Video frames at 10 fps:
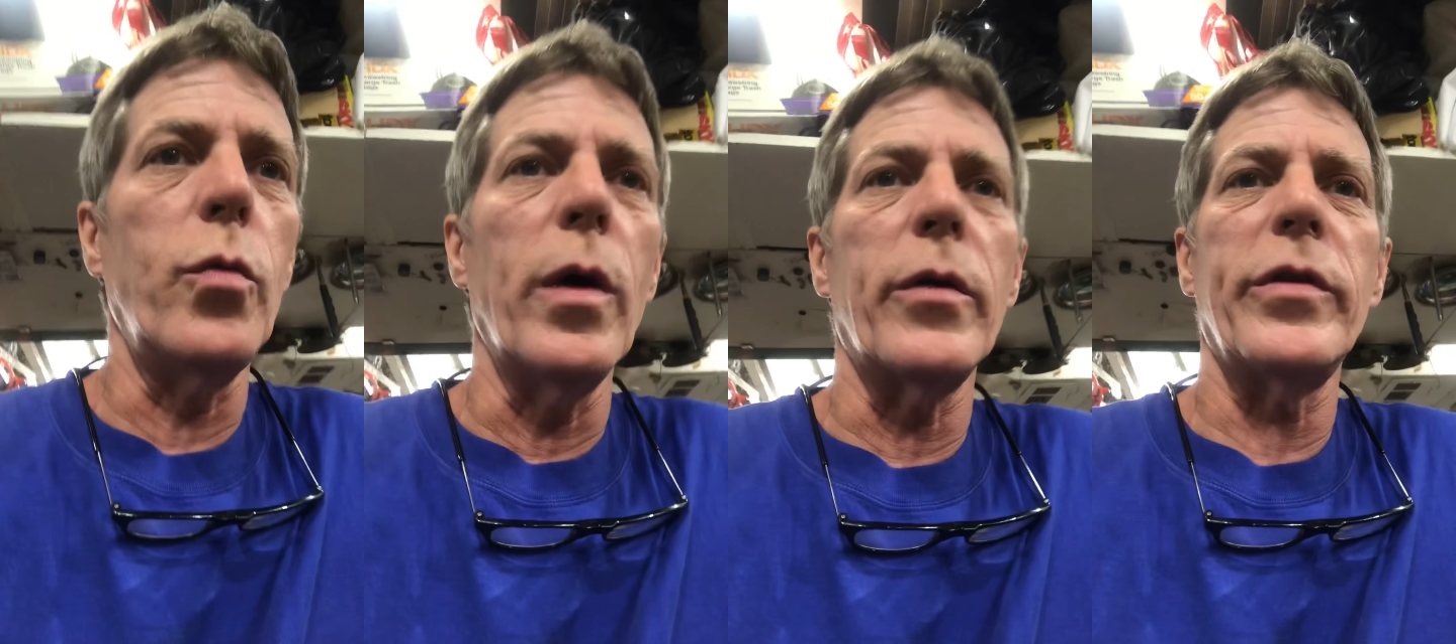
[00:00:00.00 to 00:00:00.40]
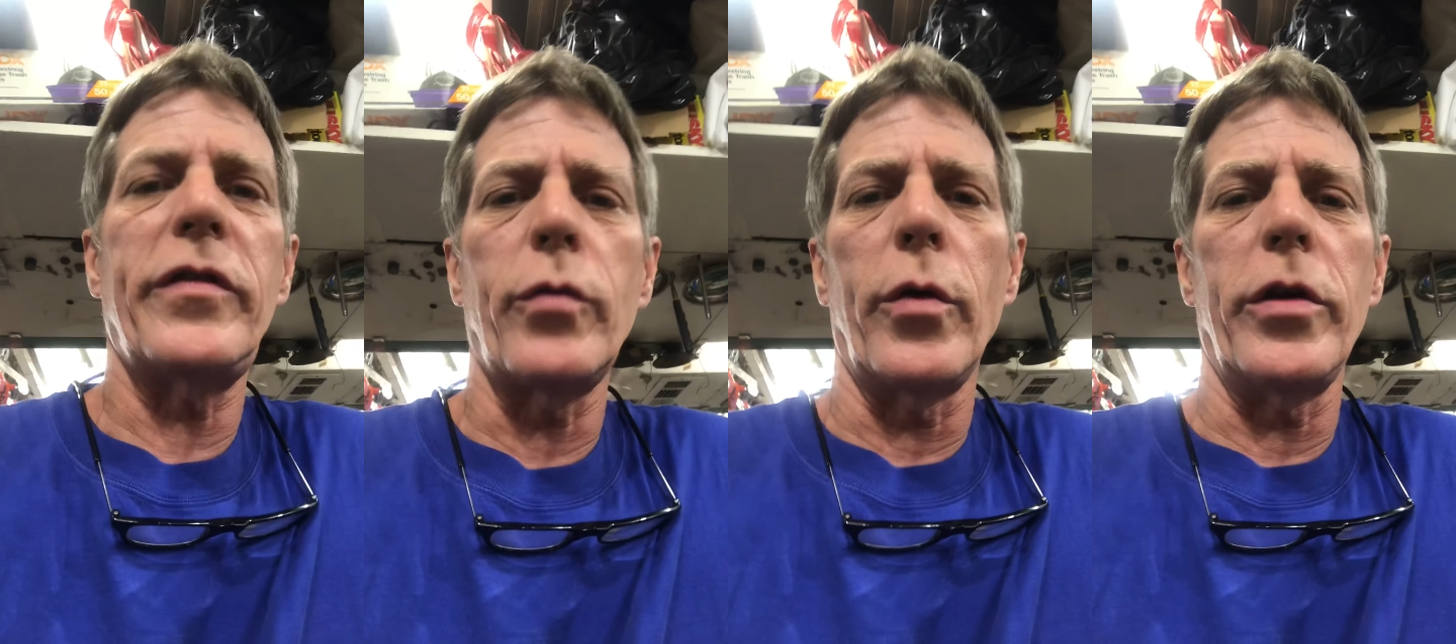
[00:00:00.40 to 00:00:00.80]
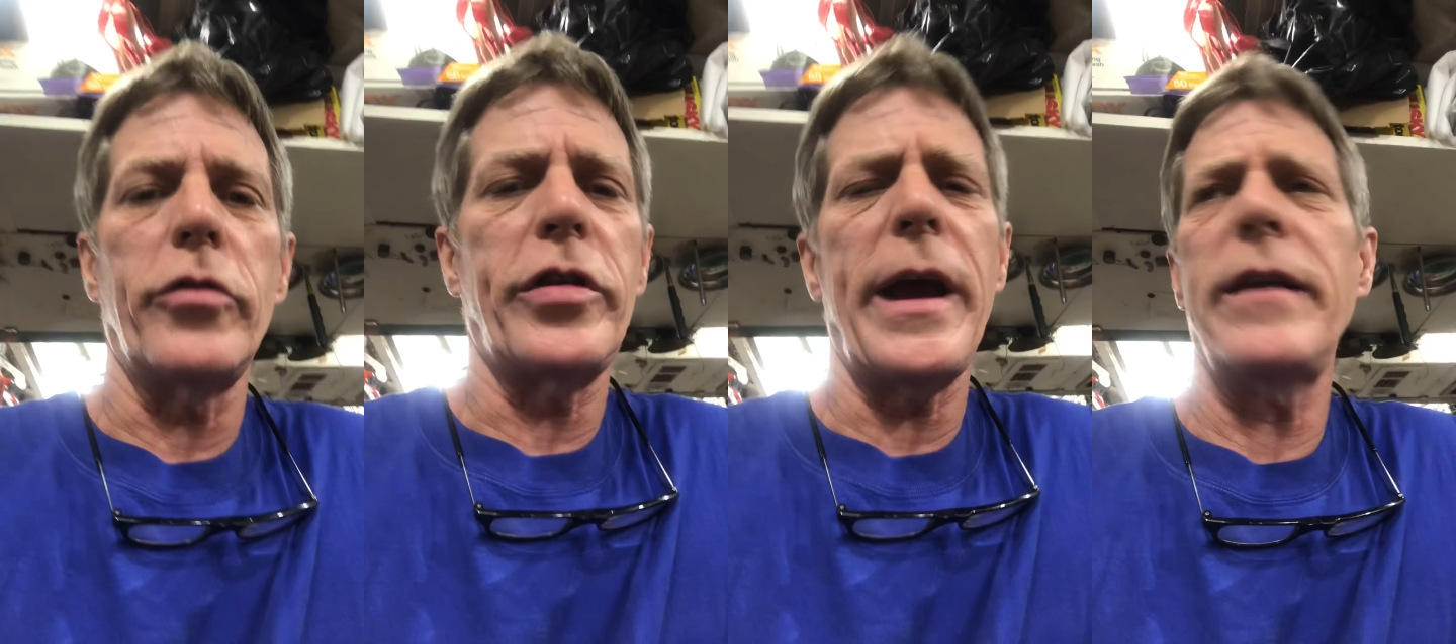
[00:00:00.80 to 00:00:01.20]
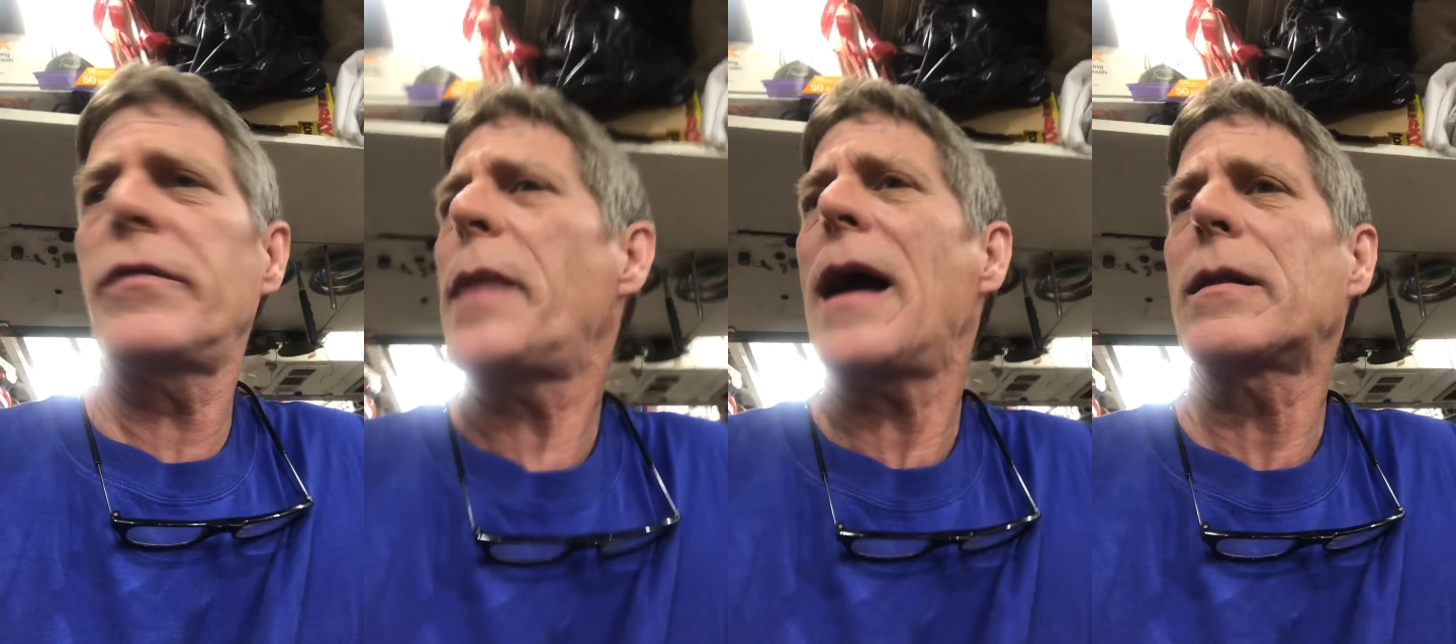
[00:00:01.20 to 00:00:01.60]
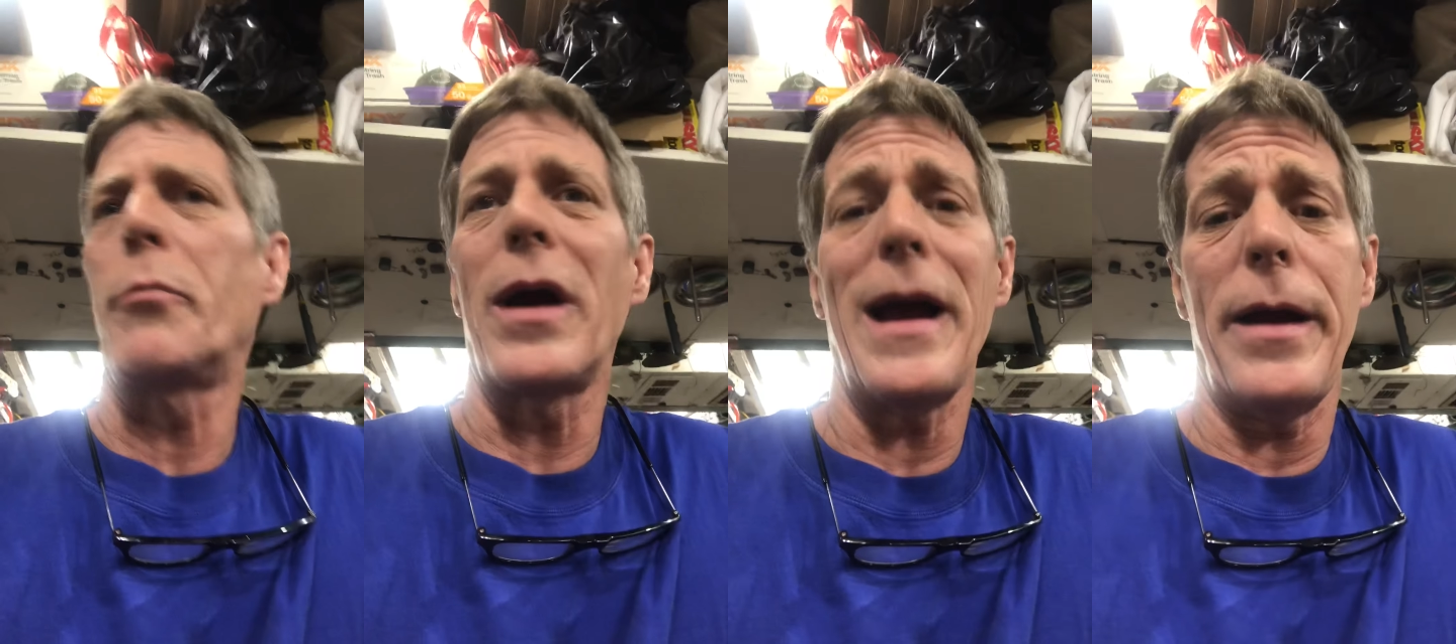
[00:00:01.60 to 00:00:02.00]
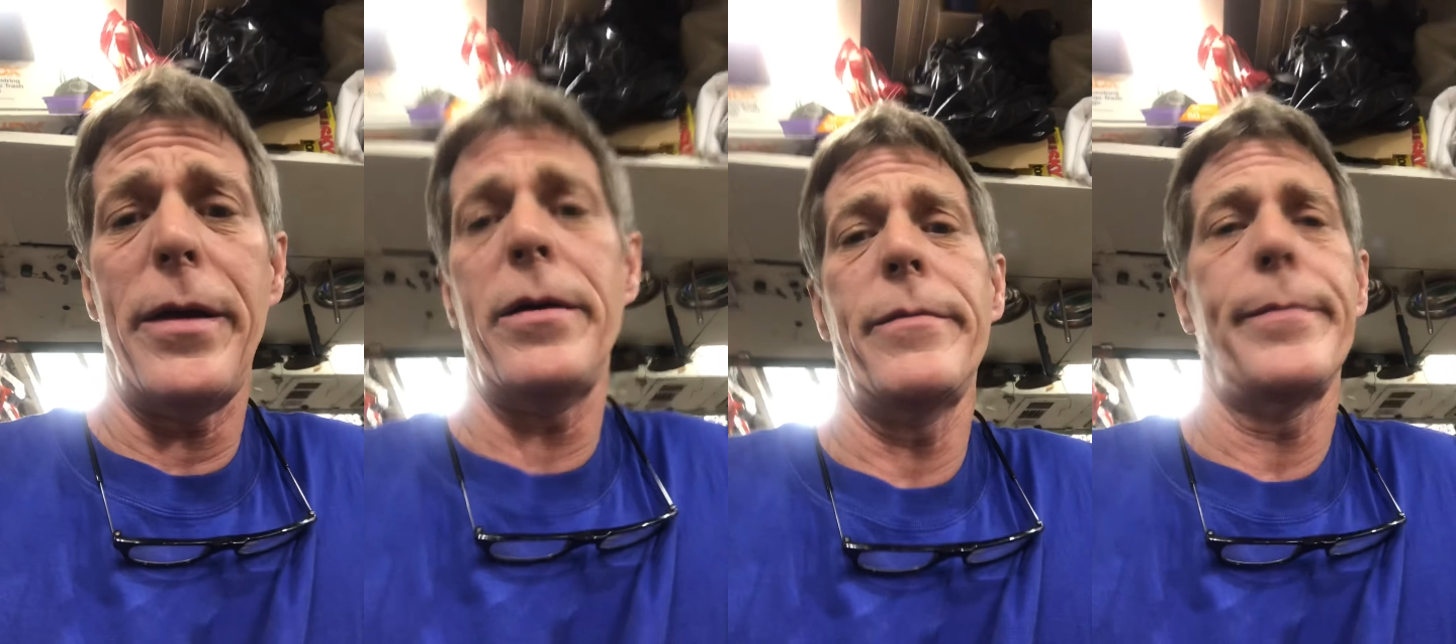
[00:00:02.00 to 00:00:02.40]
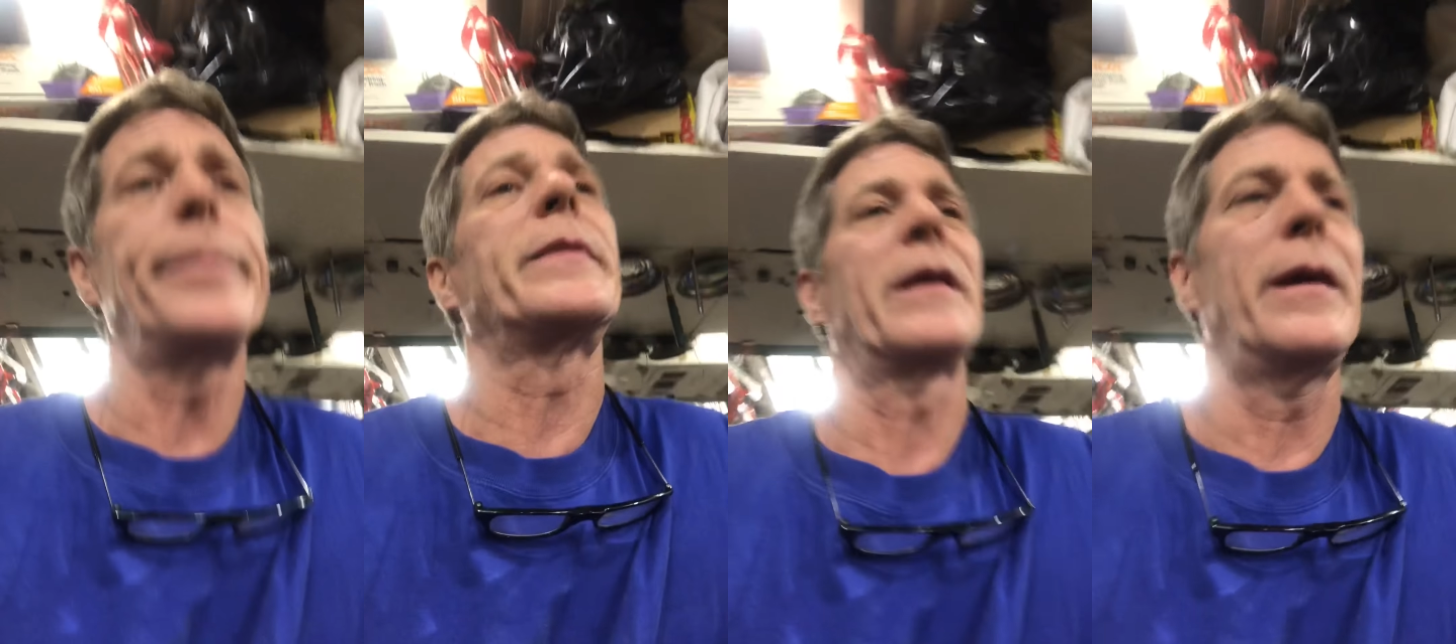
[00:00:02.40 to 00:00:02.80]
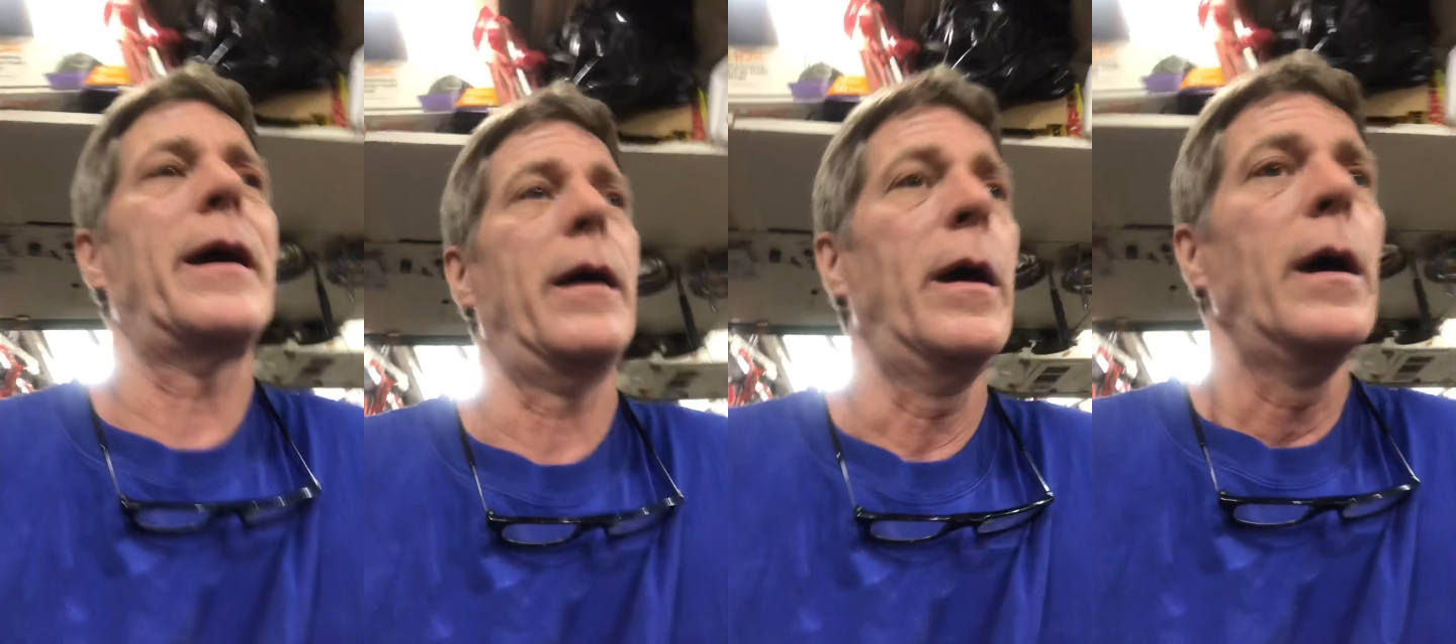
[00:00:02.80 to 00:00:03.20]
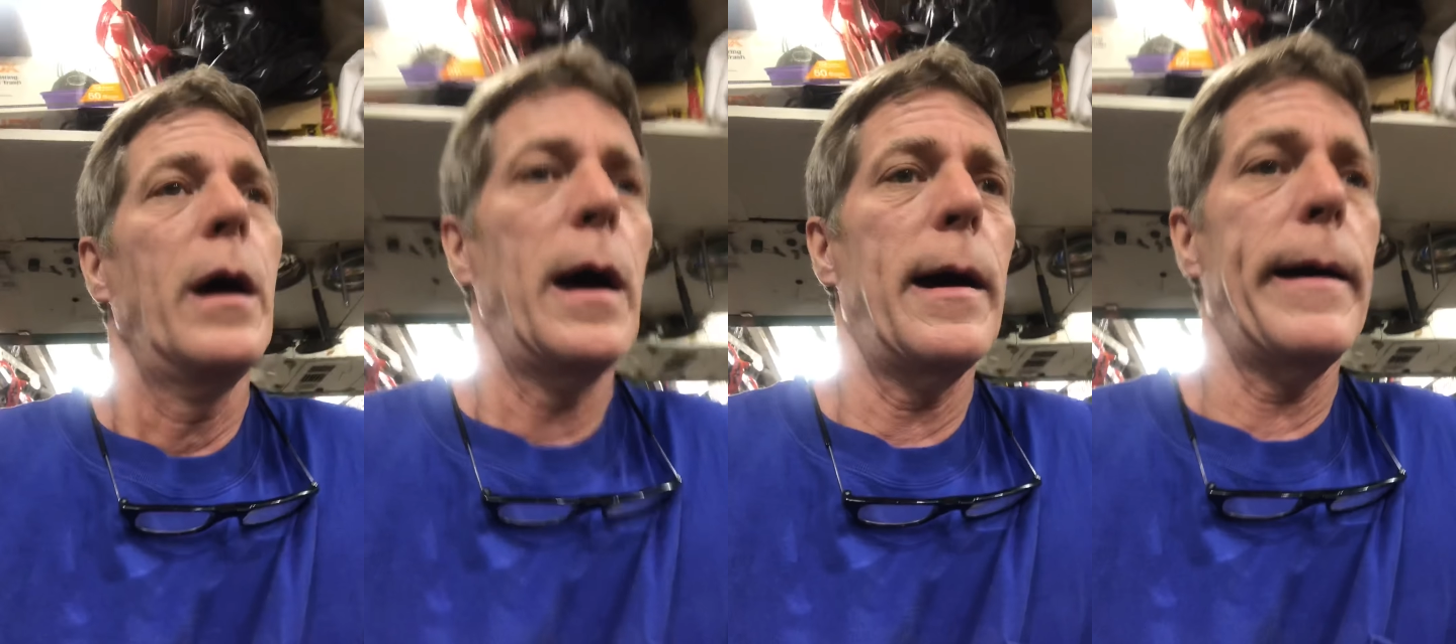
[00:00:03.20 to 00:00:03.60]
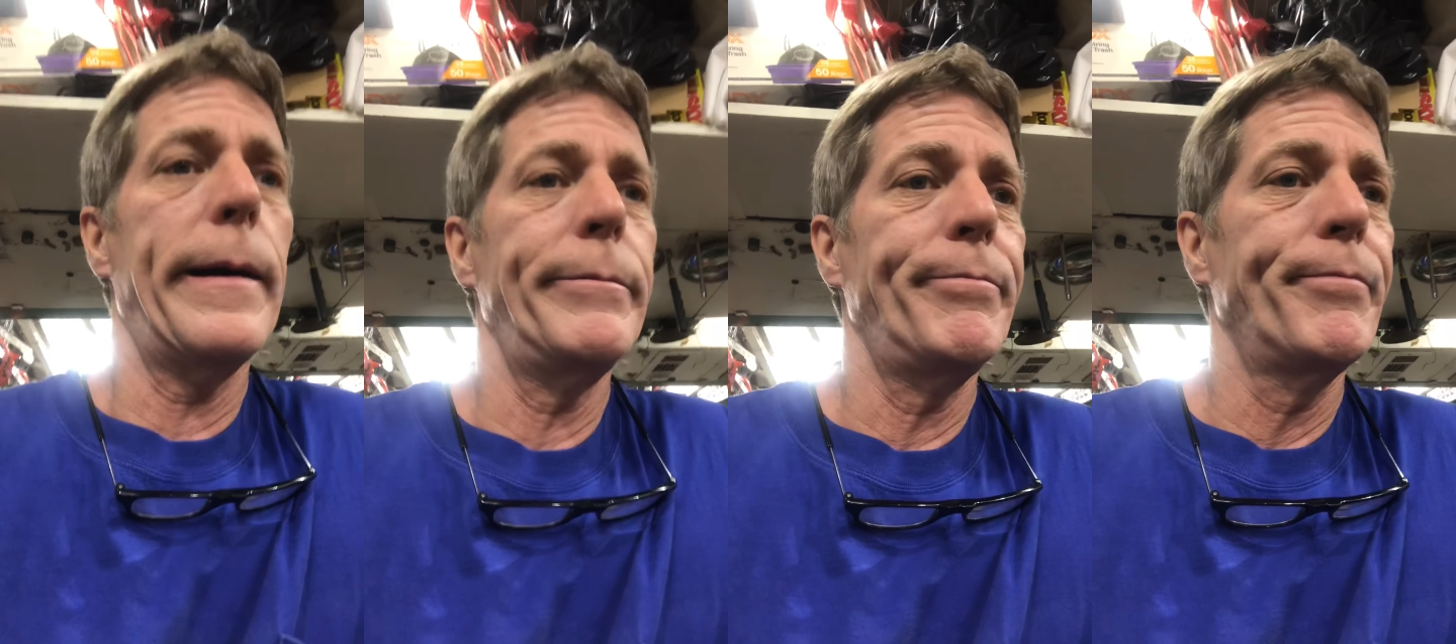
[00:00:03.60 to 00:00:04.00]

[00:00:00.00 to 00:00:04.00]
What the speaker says: want to restore your chains back to brand new? Yeah.